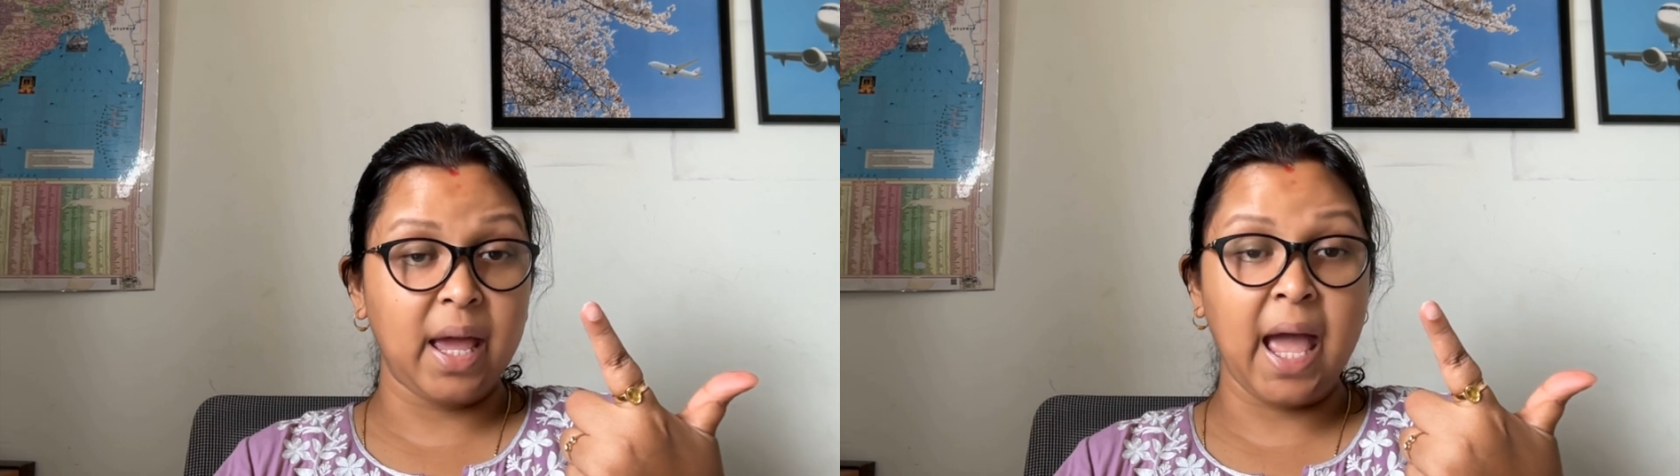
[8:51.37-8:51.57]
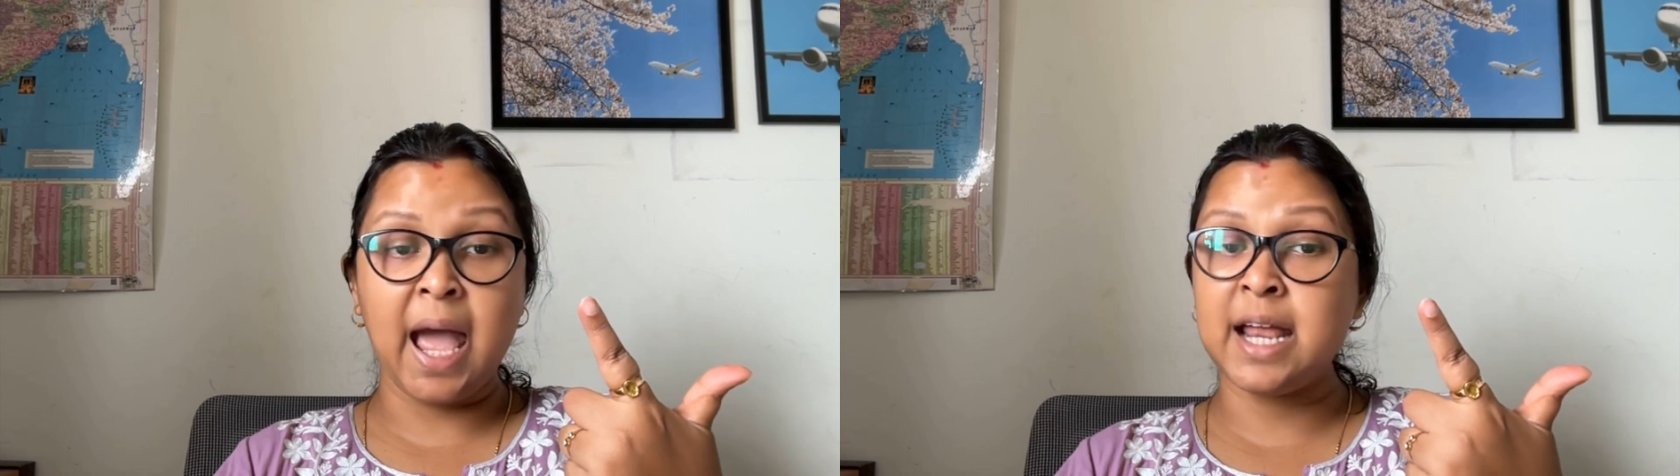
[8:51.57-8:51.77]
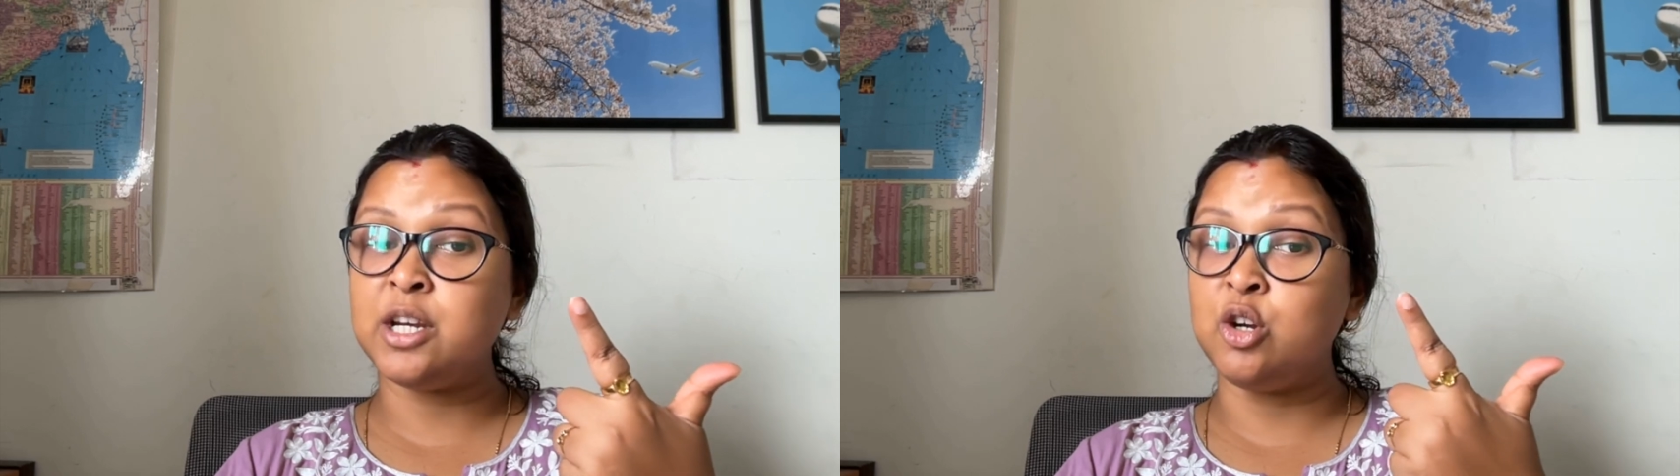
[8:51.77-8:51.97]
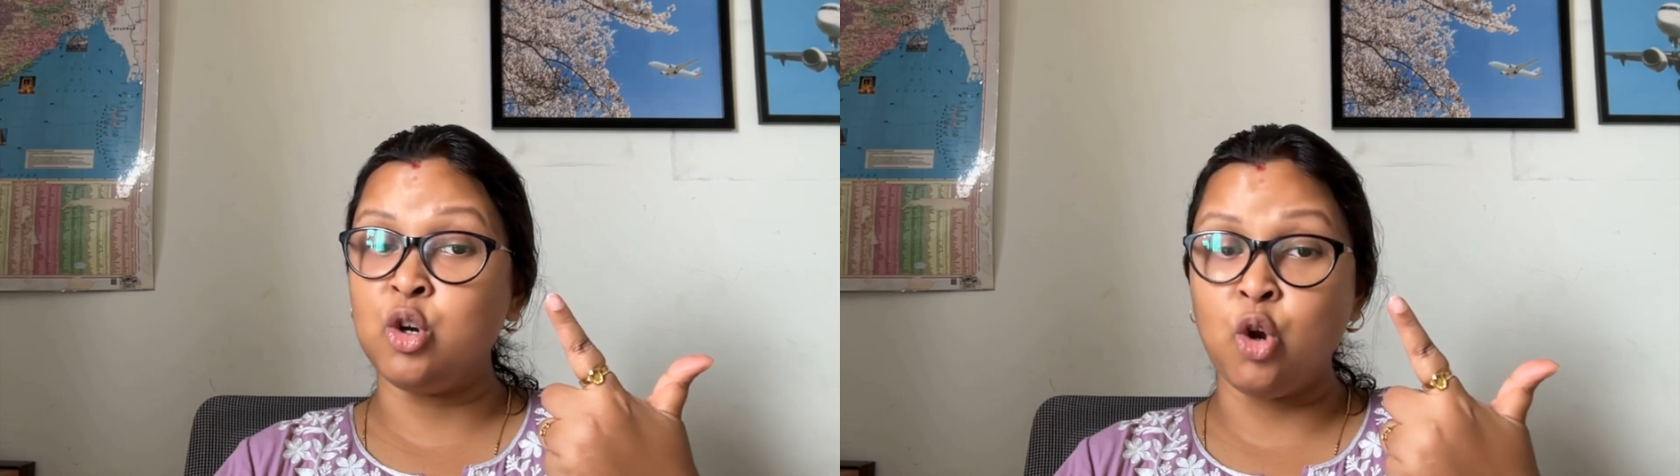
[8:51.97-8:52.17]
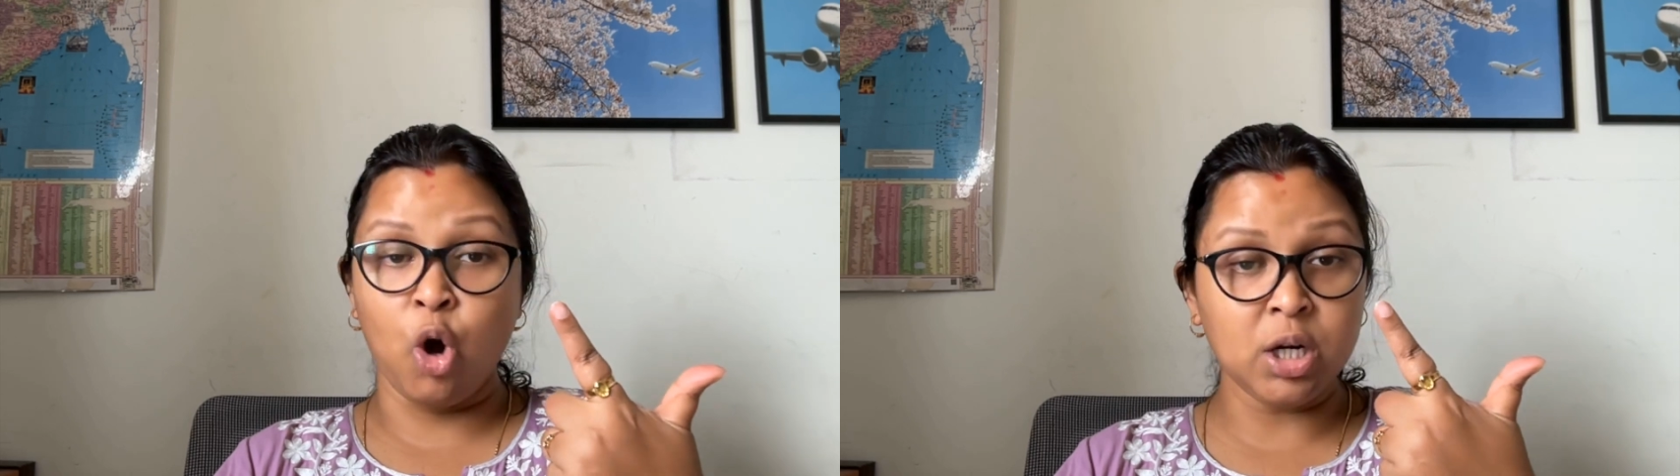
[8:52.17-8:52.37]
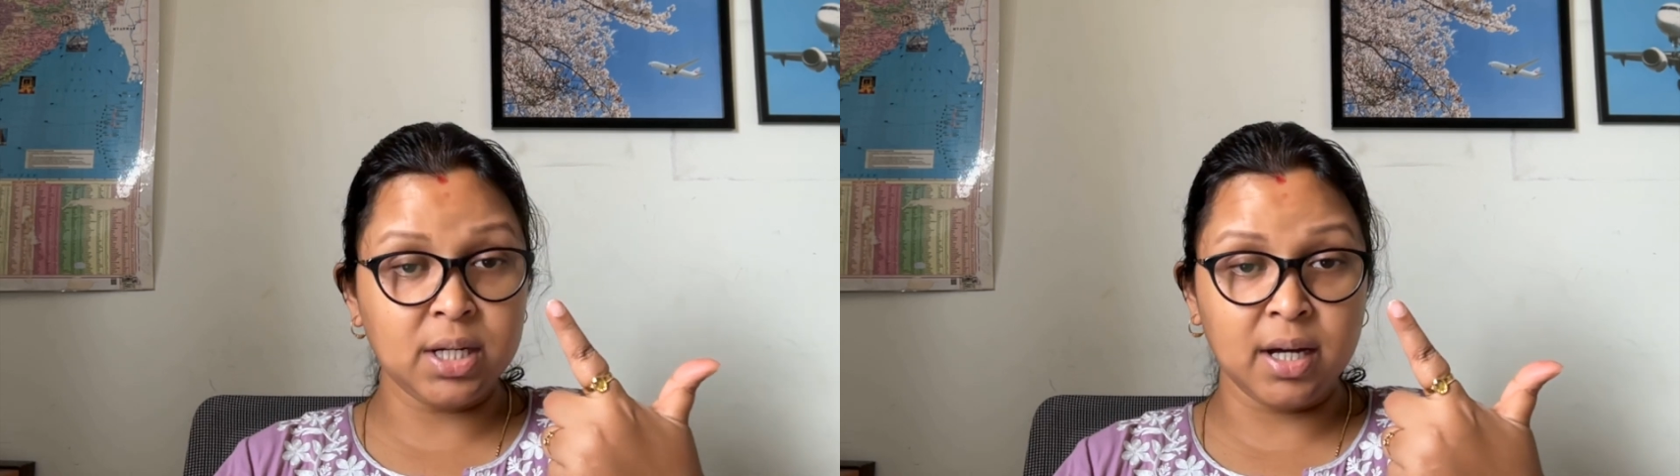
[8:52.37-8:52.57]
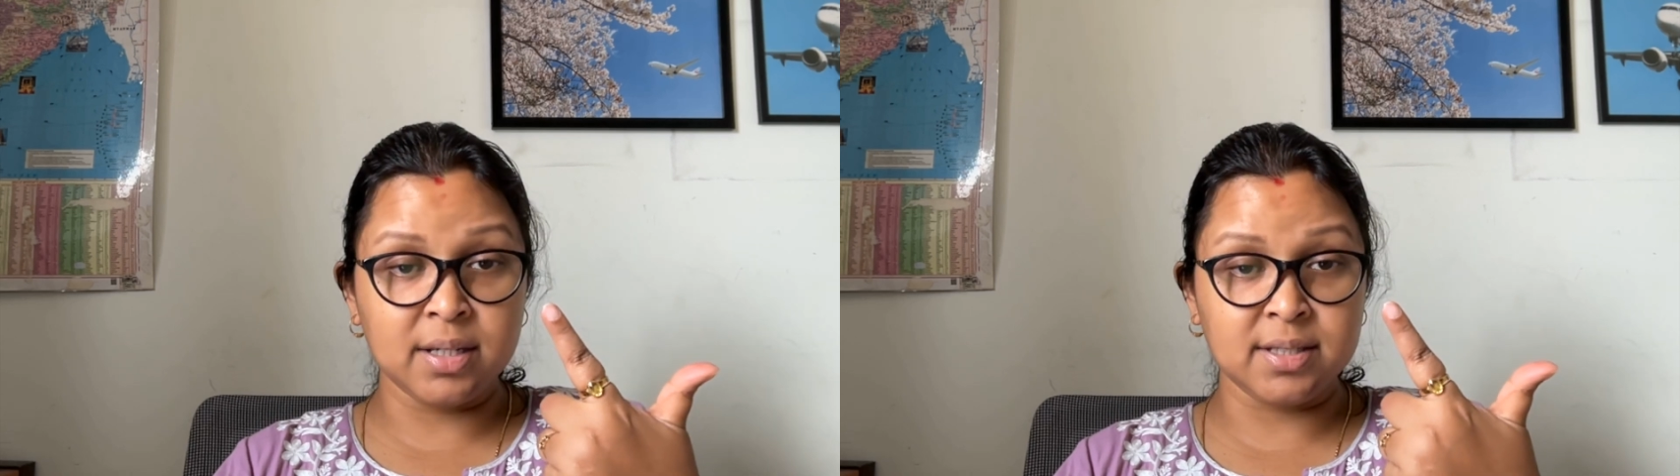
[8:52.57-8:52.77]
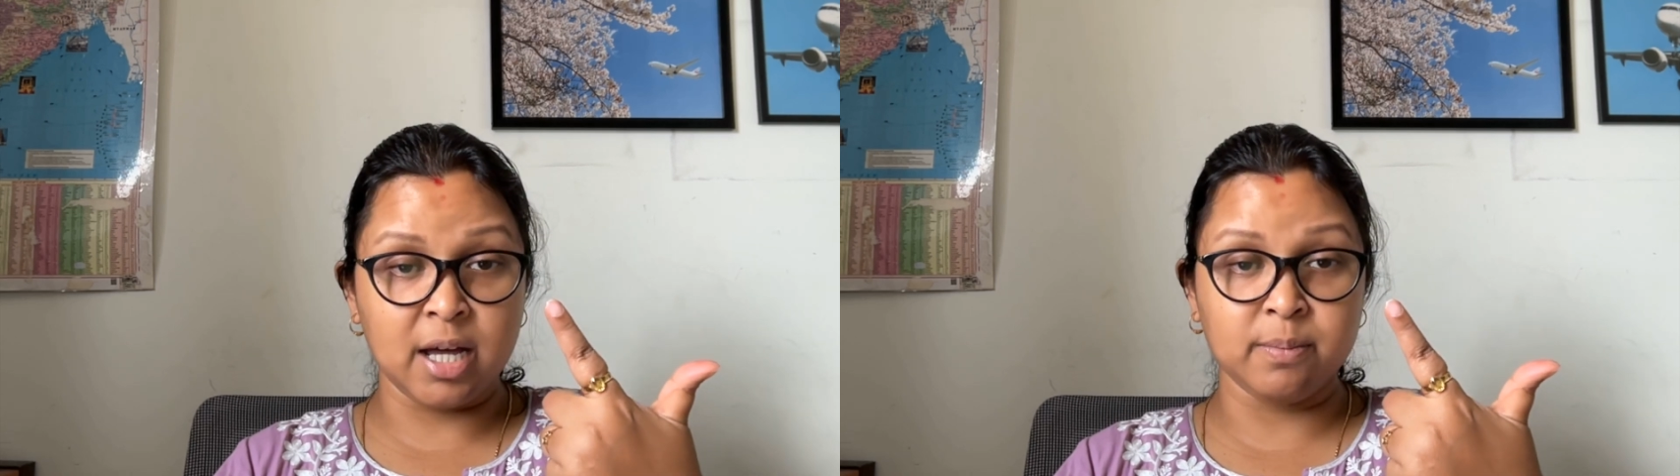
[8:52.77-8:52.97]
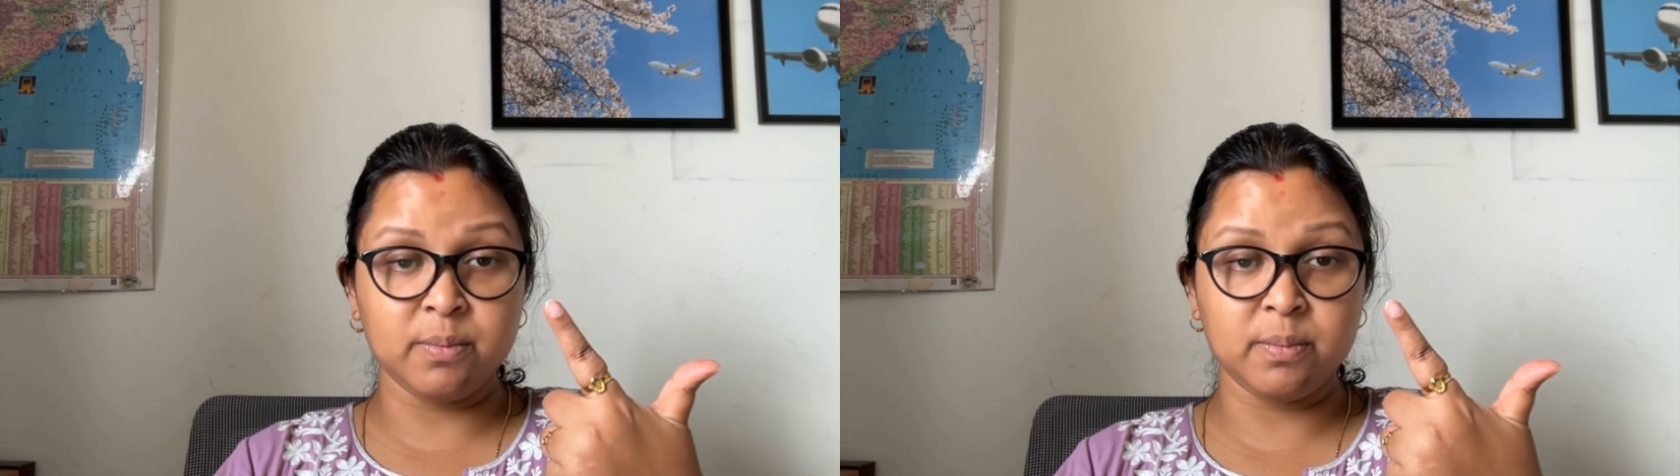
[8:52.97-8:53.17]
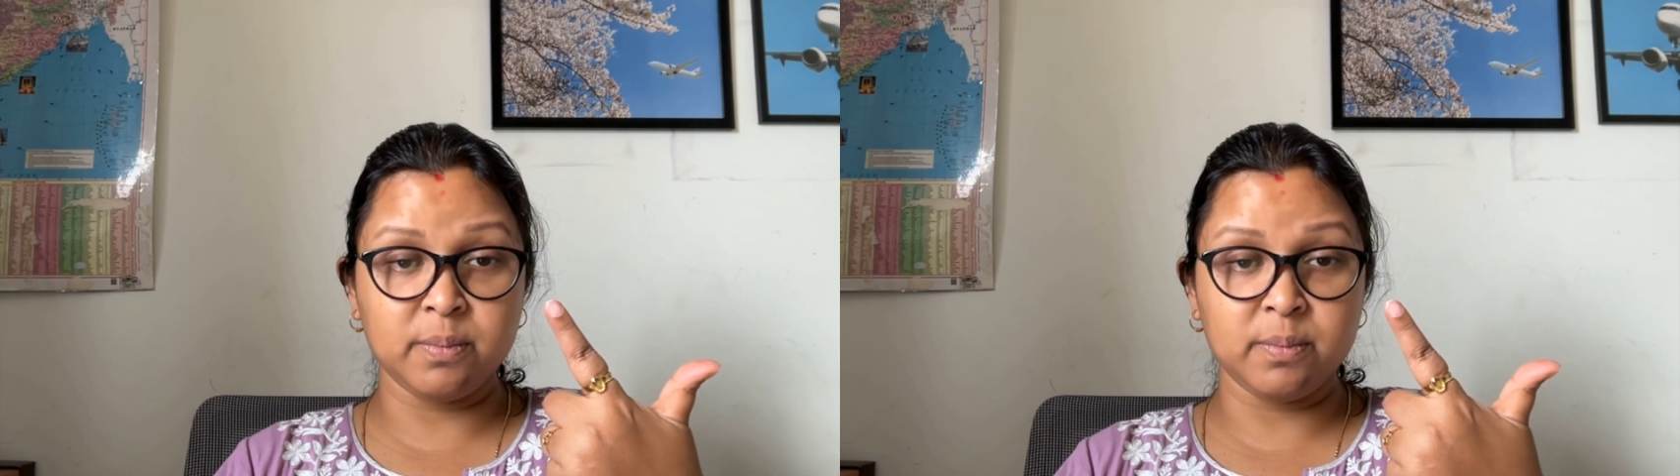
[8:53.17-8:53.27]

and not assume.